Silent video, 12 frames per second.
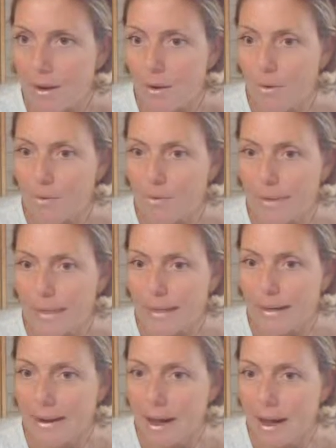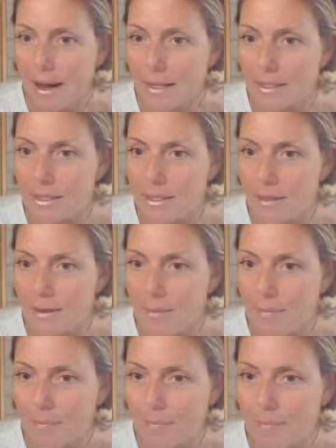Hopefully not.
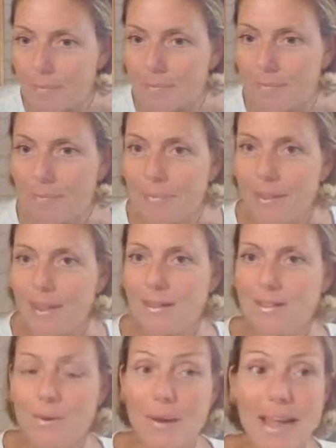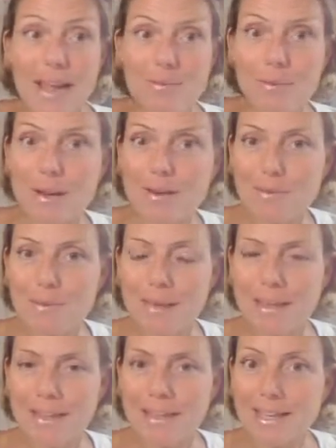So hey everybody
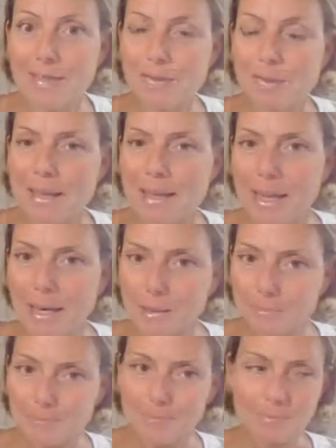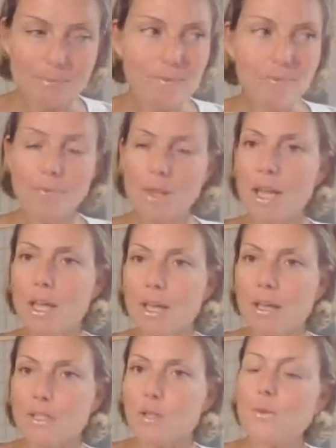thanks for being here.
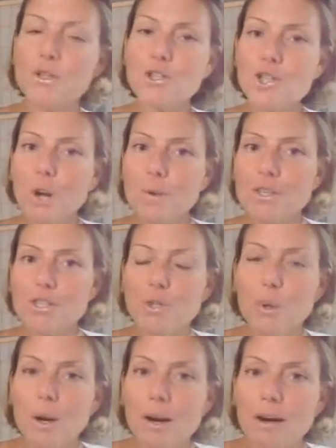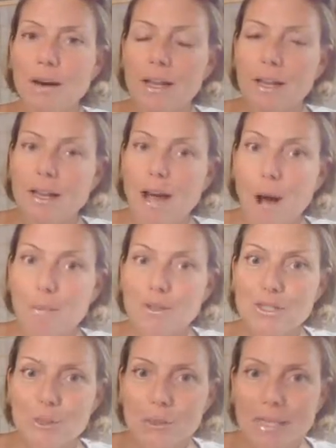So this show is your
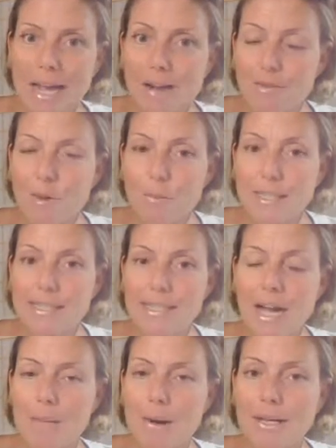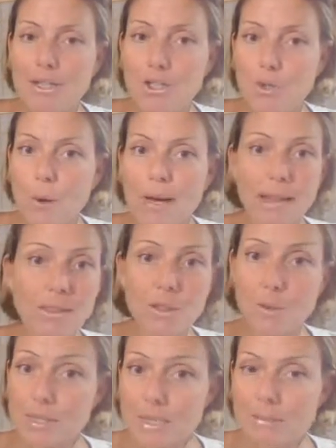opportunity every week to come on and join and
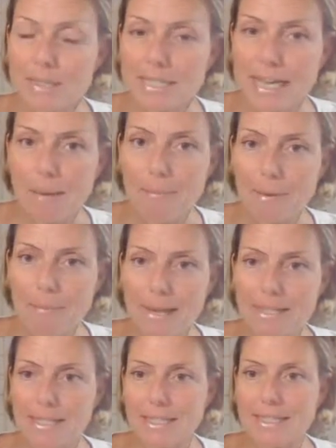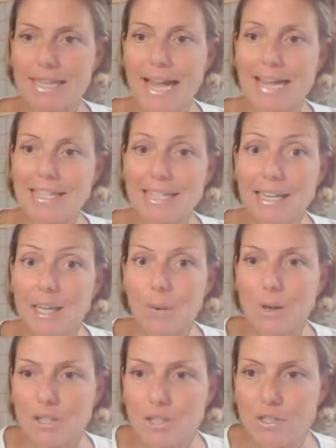learn some of the tapping basics, ask any
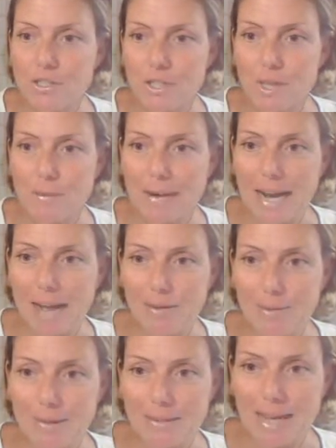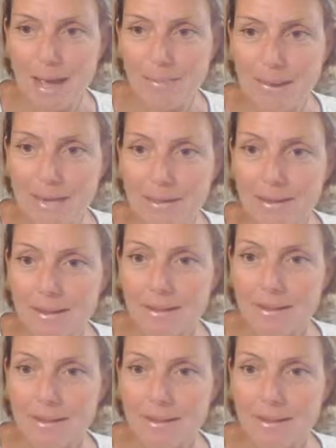questions that you might have about tapping,